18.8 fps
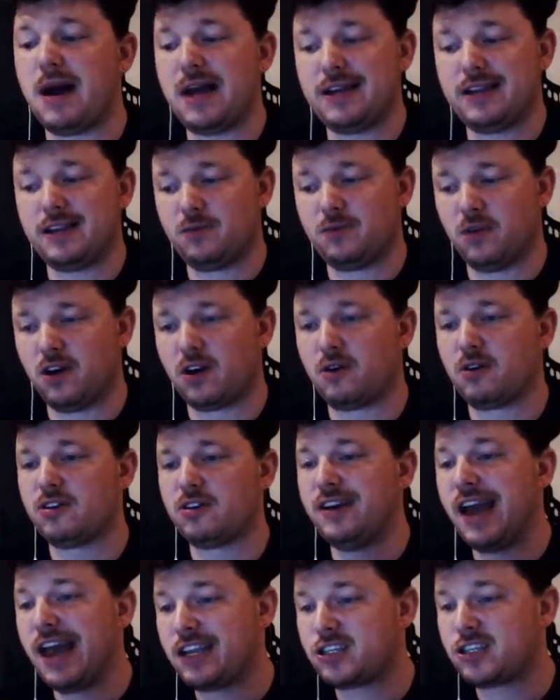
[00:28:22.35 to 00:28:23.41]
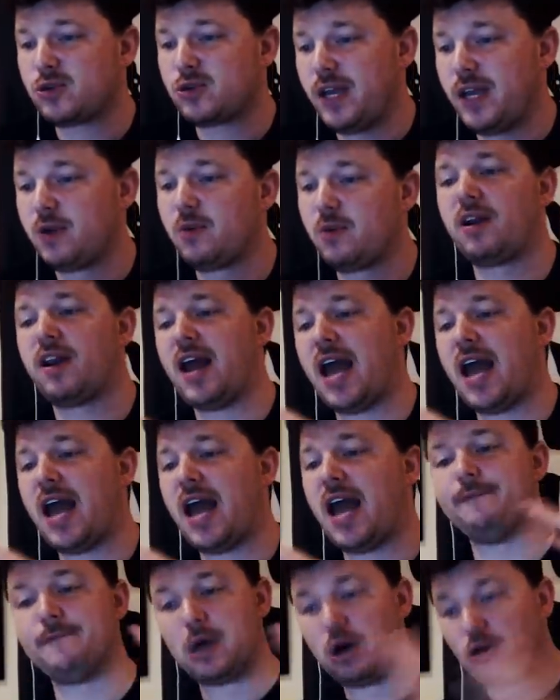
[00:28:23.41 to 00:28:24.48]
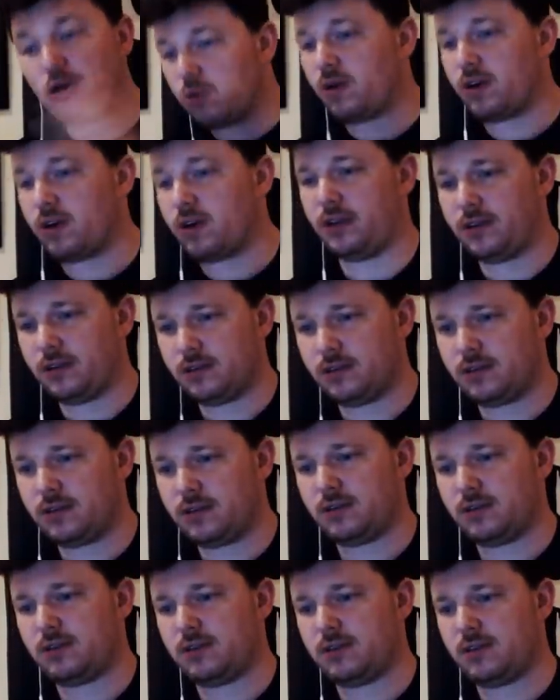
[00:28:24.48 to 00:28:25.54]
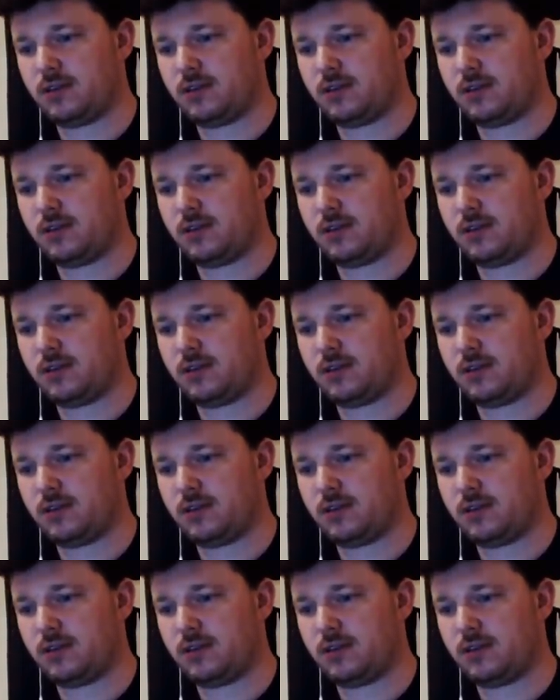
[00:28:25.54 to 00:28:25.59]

This week the mic didn't work. Next week we're gonna have it both working.